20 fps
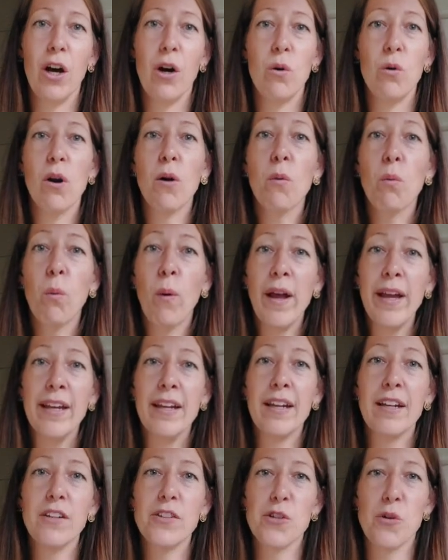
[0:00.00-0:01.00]
who are
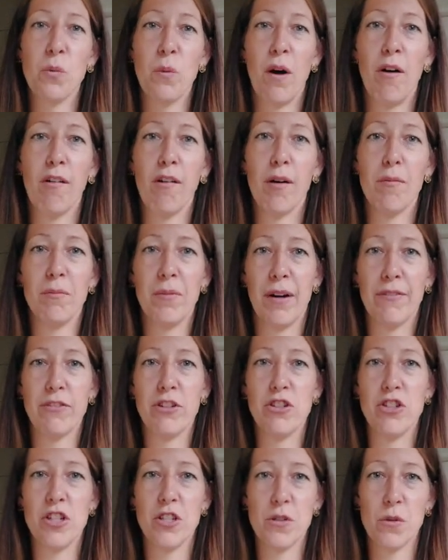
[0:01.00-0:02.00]
waiting to welcome
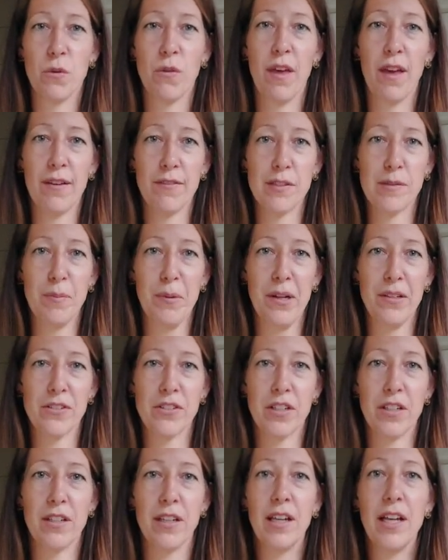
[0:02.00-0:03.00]
refugees who they have
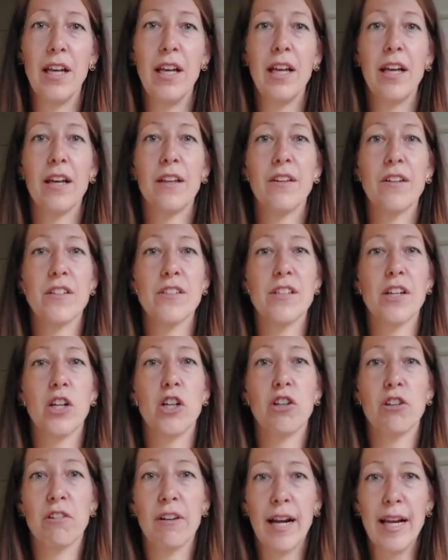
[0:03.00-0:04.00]
sponsored. And there is a
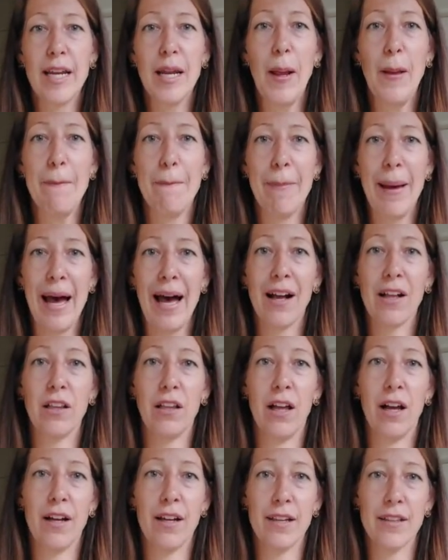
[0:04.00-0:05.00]
great
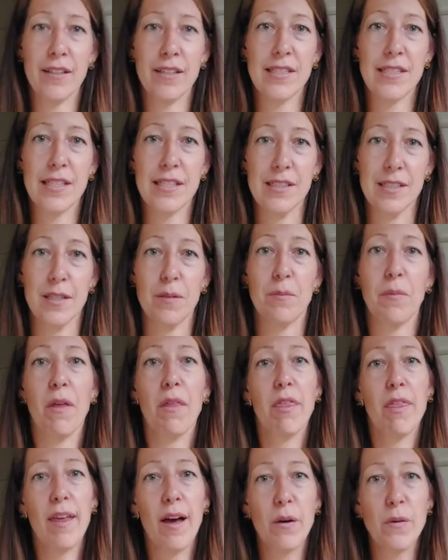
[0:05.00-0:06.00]
backlog in the system,
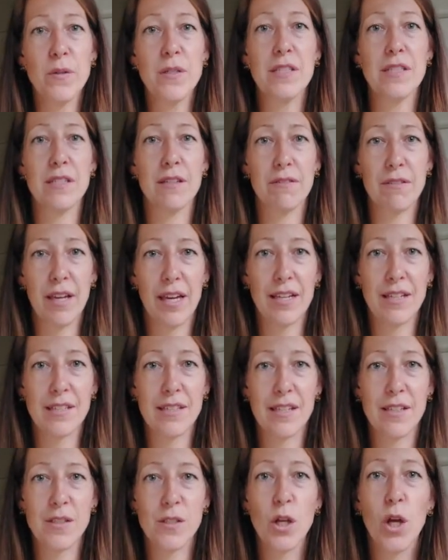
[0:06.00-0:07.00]
thousands of
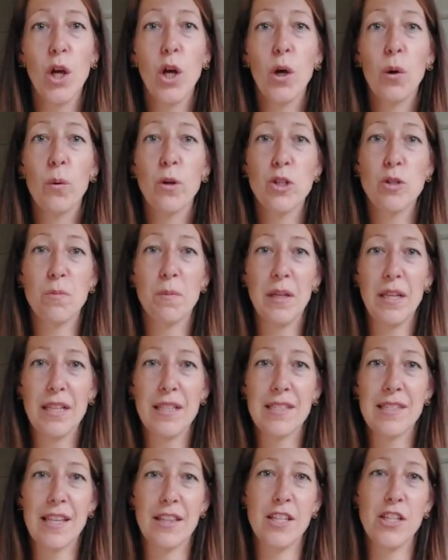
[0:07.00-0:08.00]
cases, which
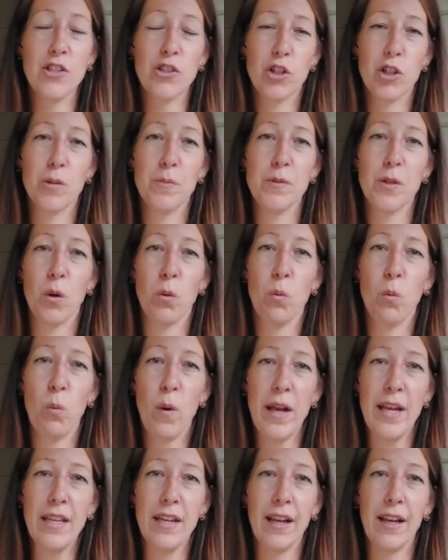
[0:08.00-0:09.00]
means that these groups are
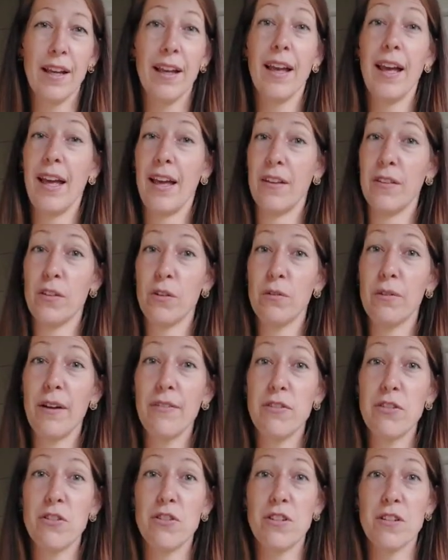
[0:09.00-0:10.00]
waiting, and the
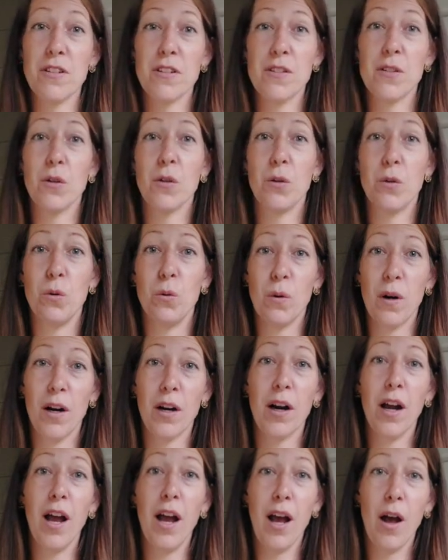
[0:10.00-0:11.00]
refugees who
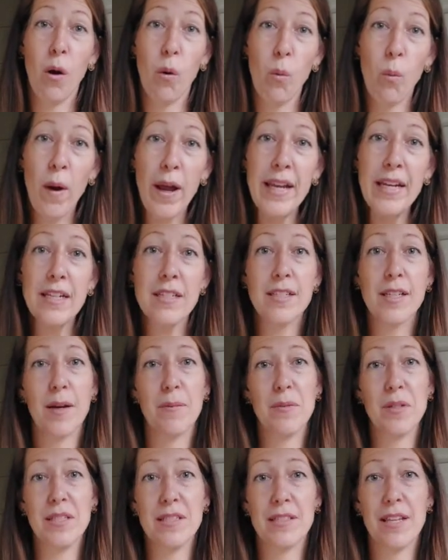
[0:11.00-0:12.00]
are waiting to come
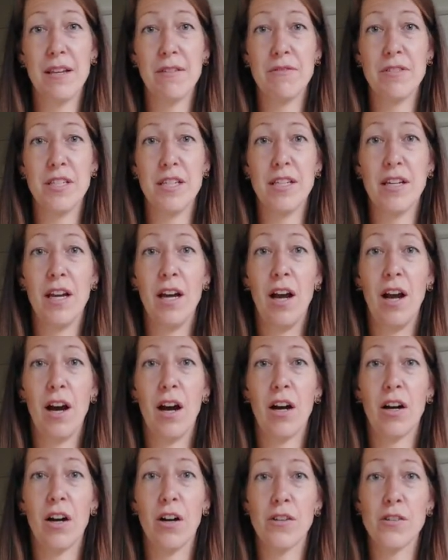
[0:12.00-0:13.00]
to safety
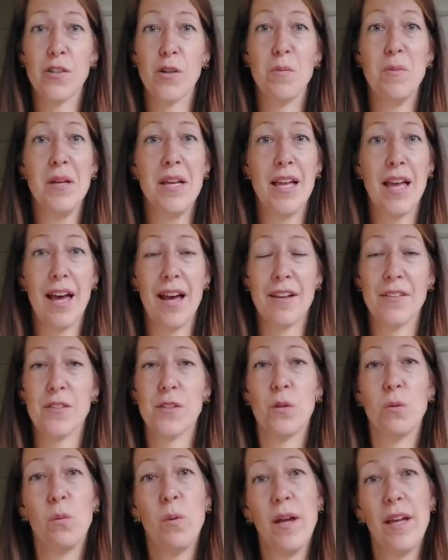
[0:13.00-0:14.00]
are also being asked
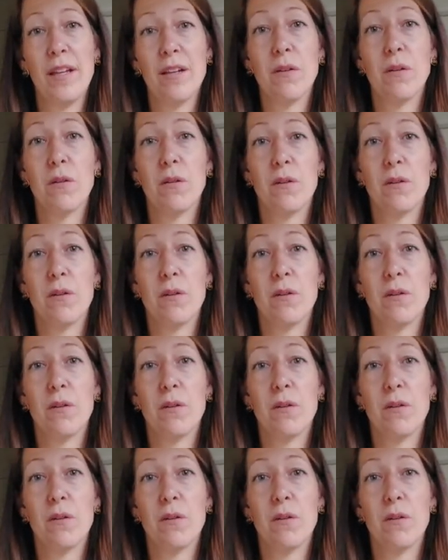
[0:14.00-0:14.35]
to wait